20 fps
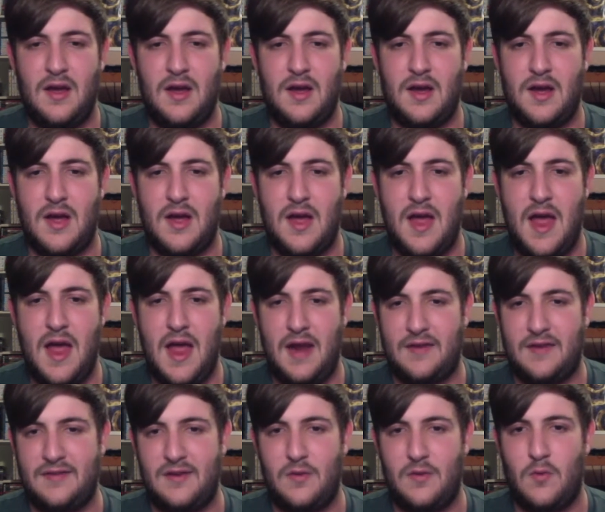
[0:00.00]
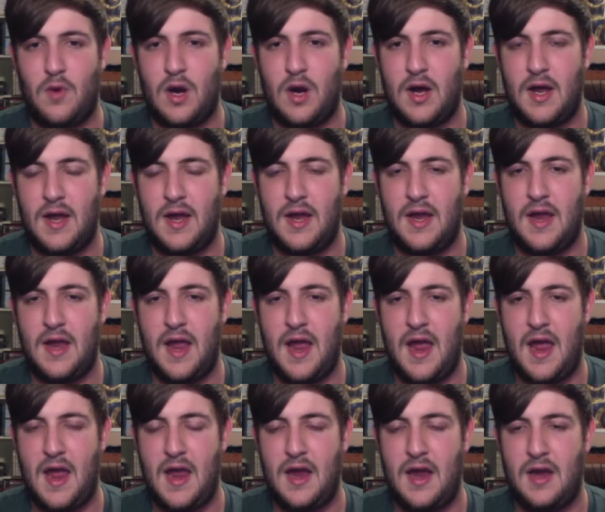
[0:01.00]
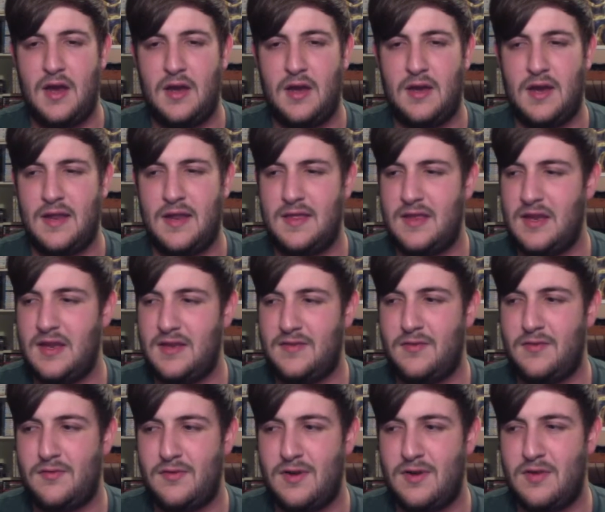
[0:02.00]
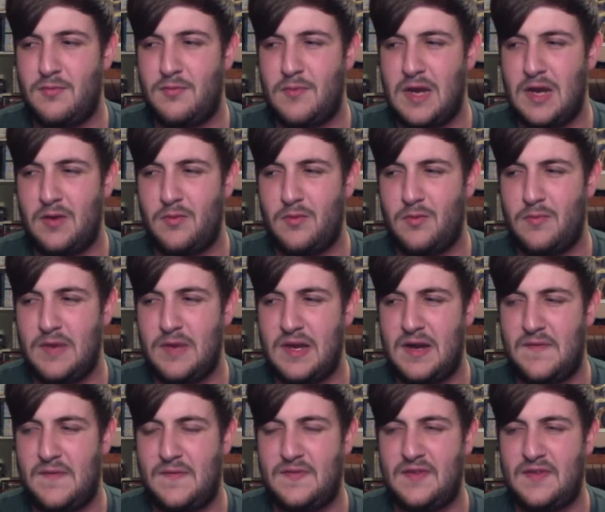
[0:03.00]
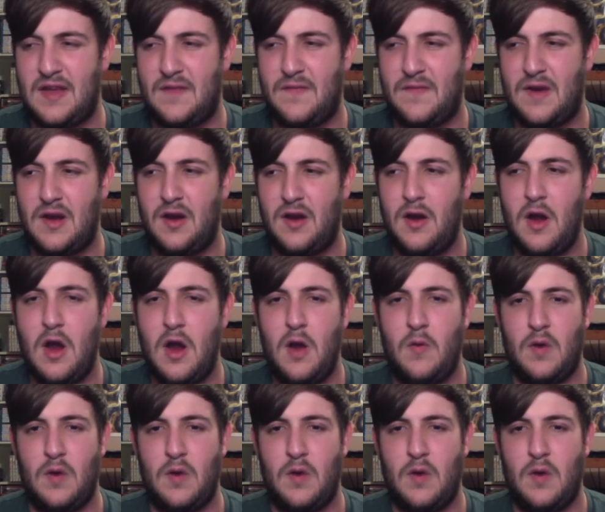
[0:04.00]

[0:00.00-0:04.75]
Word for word: uh, X and Y, and I think it's also in Omega Ruby and Alpha Sapphire,